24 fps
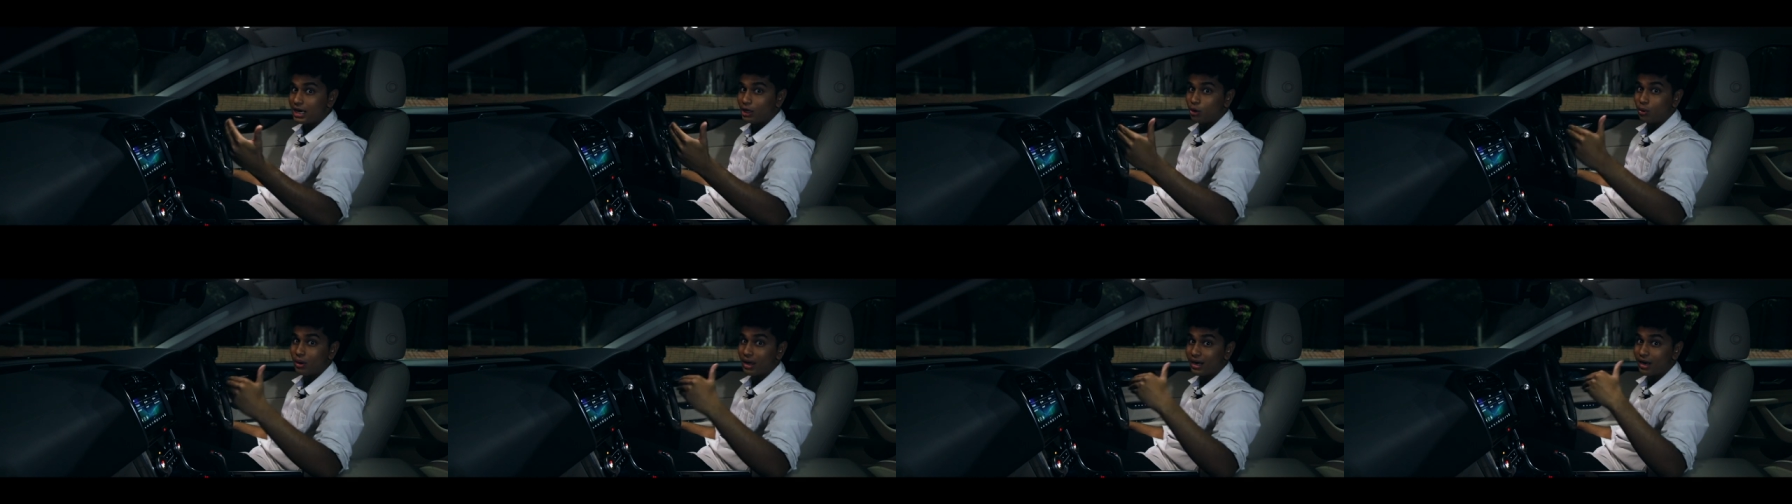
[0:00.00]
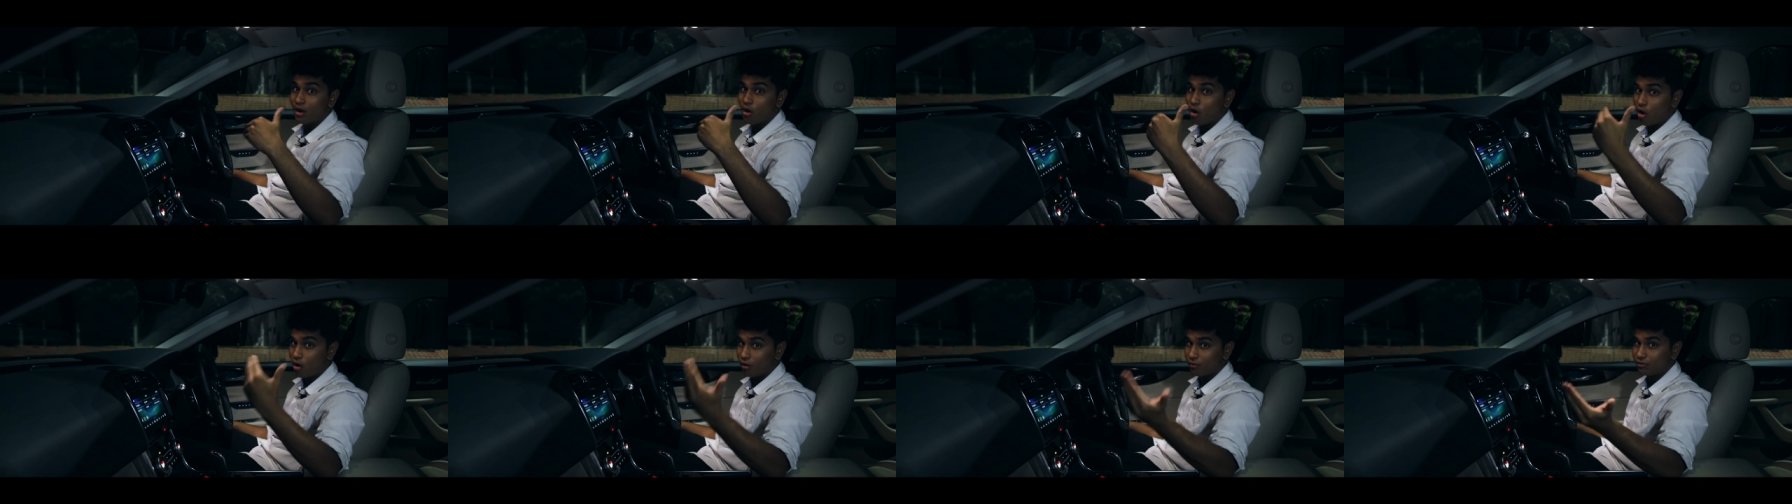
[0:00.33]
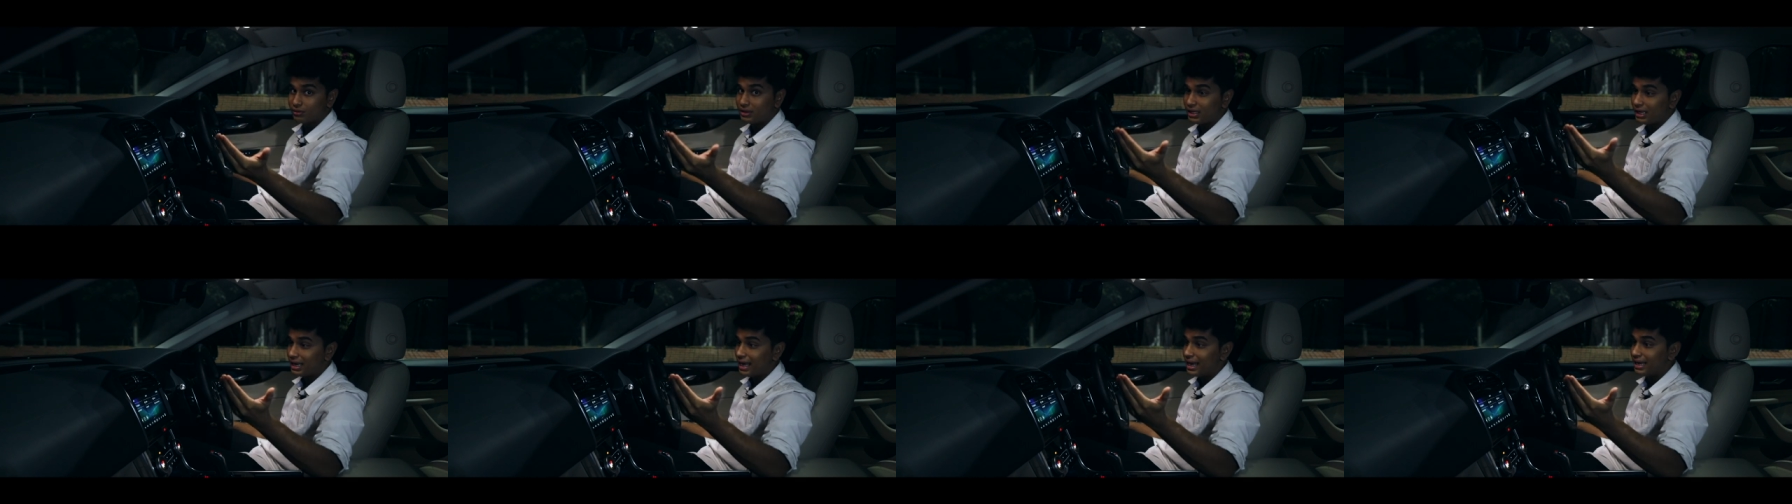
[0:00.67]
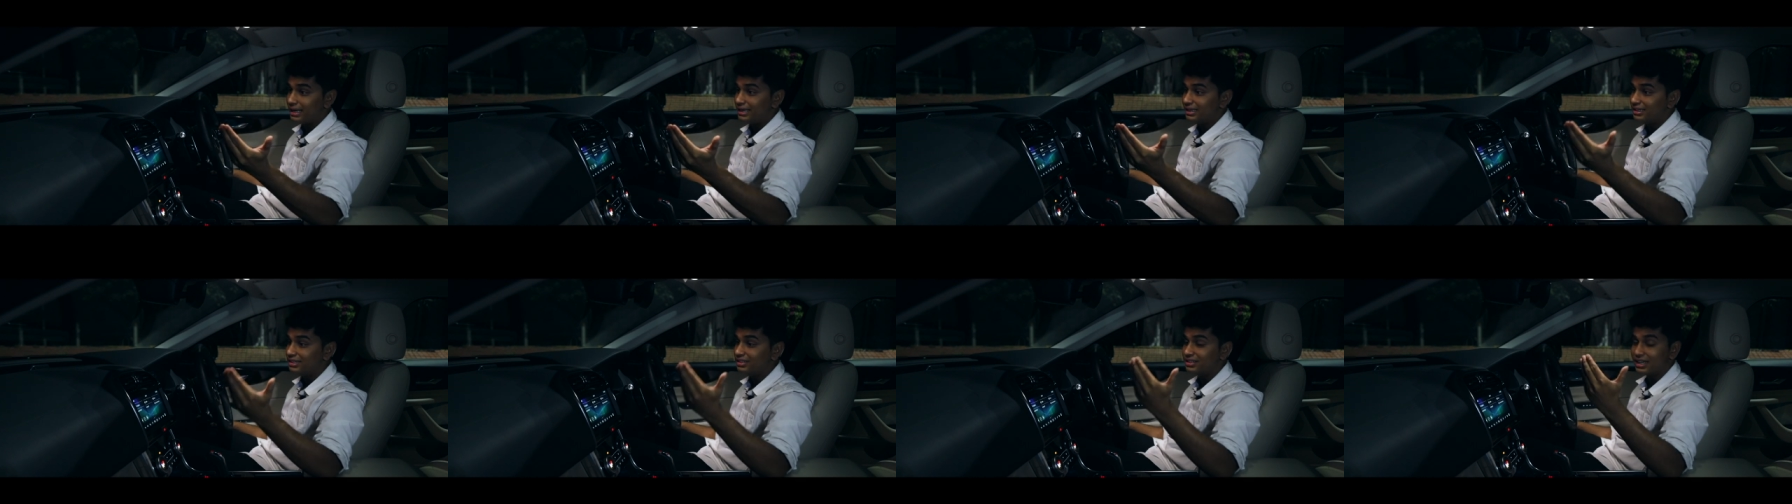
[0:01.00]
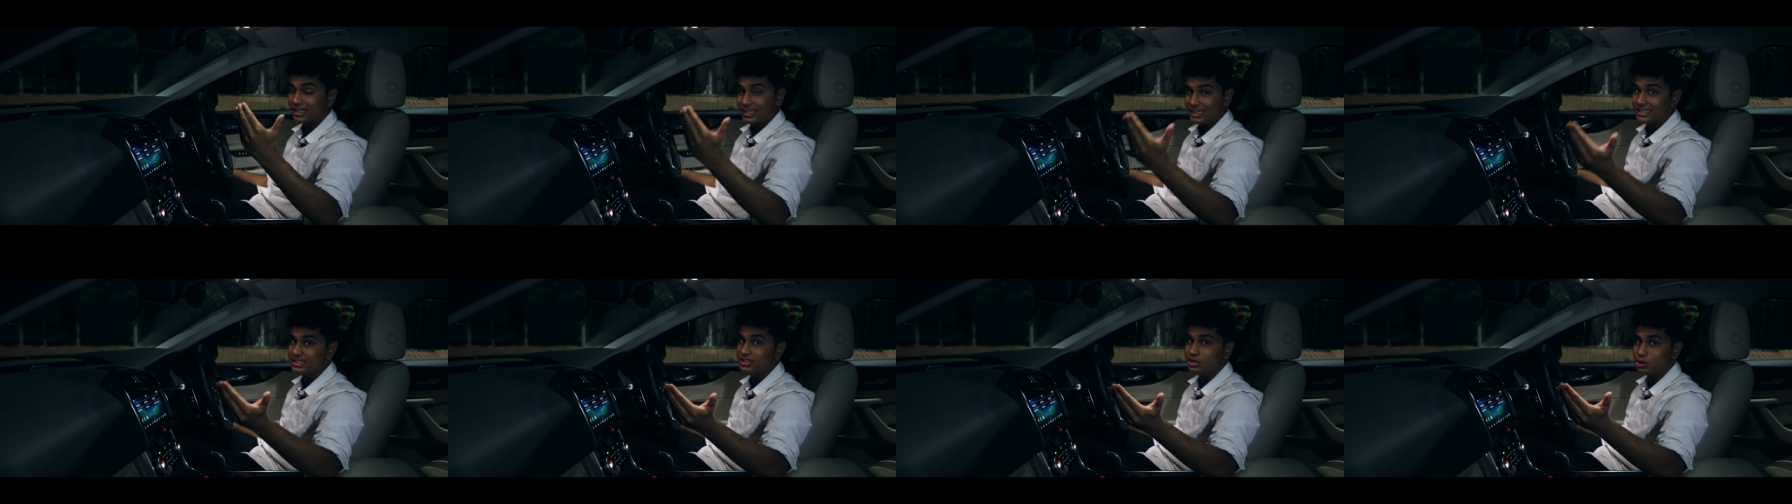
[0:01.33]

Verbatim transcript: to get it off the line in tricky